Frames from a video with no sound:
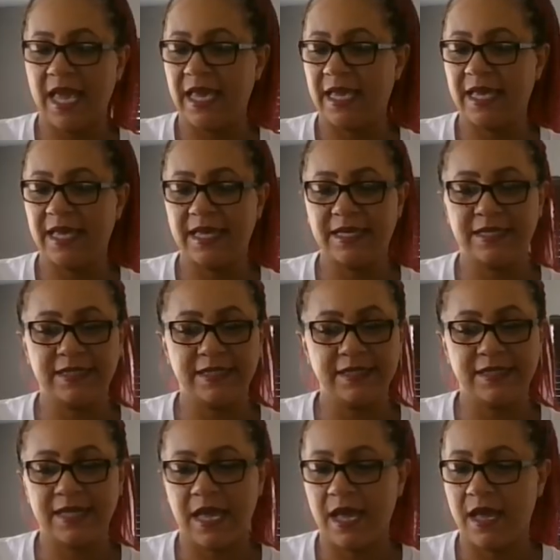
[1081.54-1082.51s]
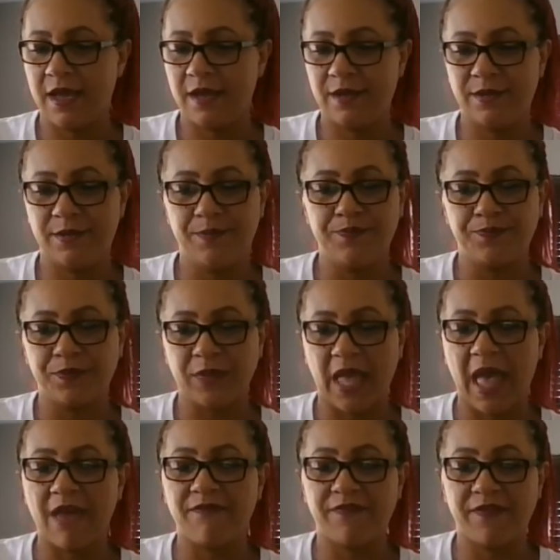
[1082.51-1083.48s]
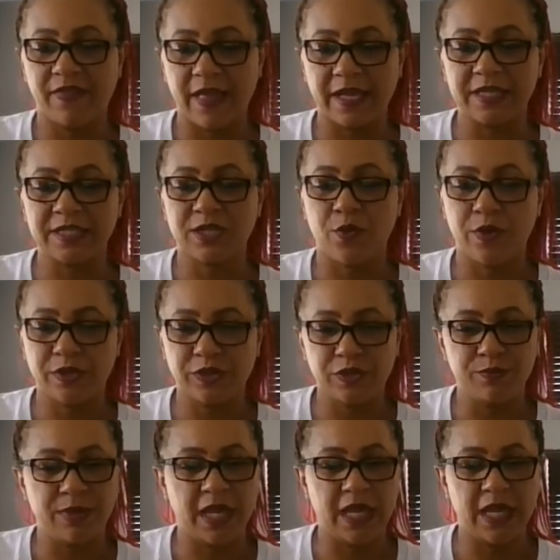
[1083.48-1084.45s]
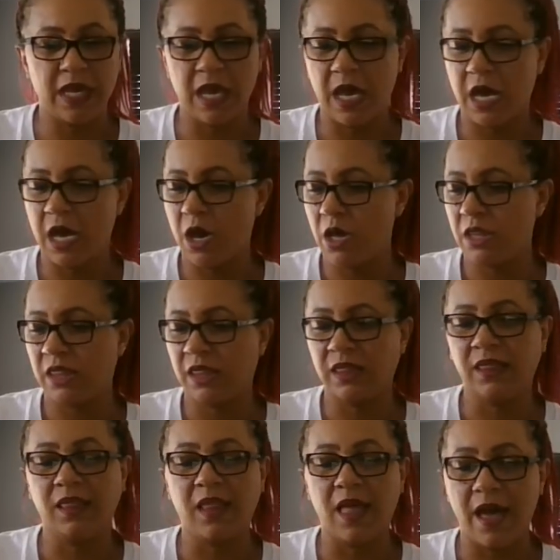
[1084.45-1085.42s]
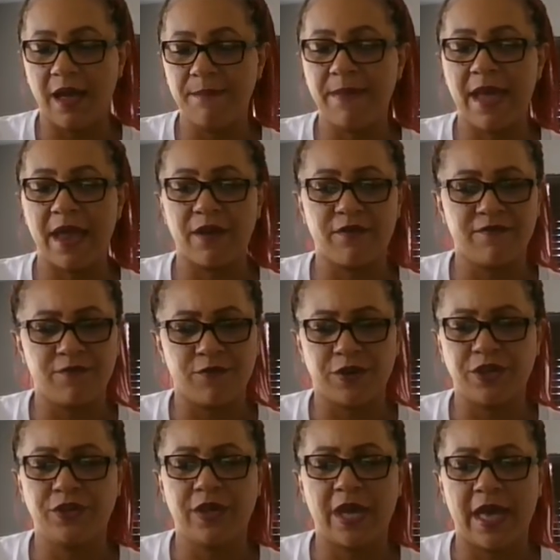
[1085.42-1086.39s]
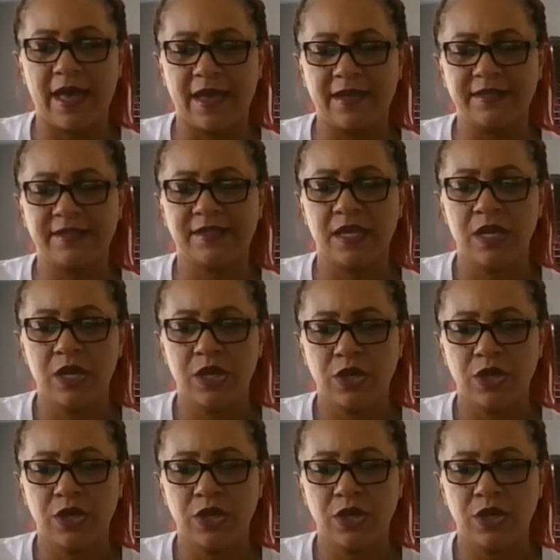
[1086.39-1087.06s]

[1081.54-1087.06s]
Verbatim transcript: And um, I feel like it's going to be a lot better for you guys